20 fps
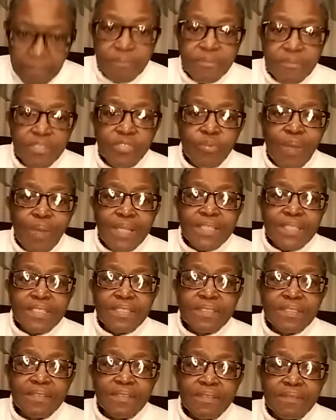is what,
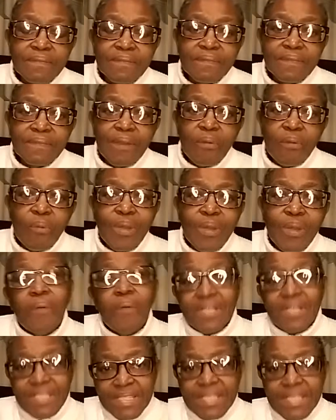when I
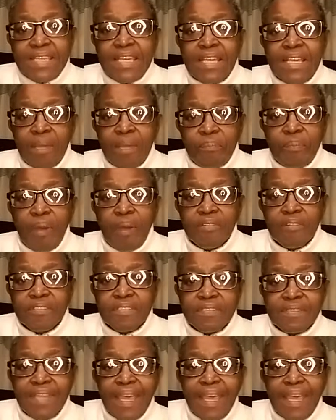was thinking about